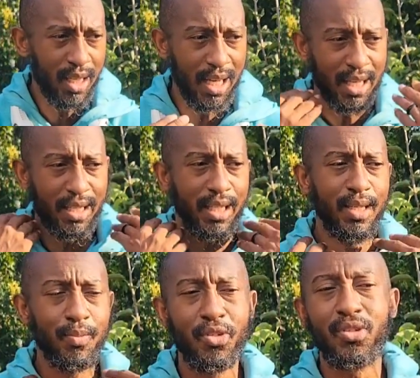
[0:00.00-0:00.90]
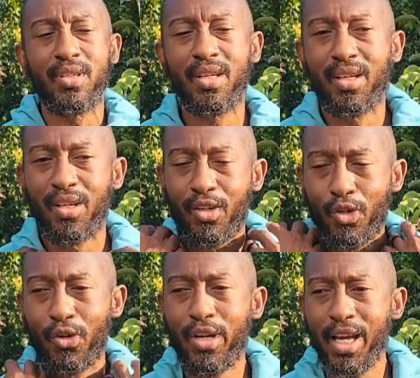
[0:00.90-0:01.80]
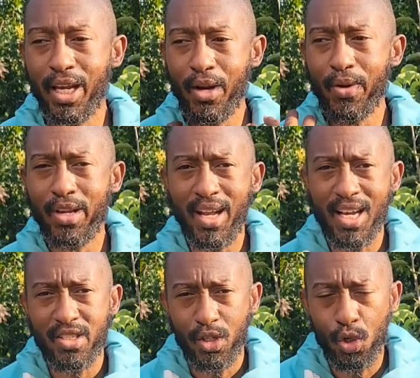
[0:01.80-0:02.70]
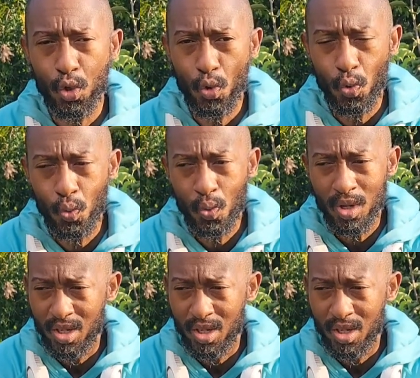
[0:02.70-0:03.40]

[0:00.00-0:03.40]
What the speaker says: It keeps your neck area nice and cool.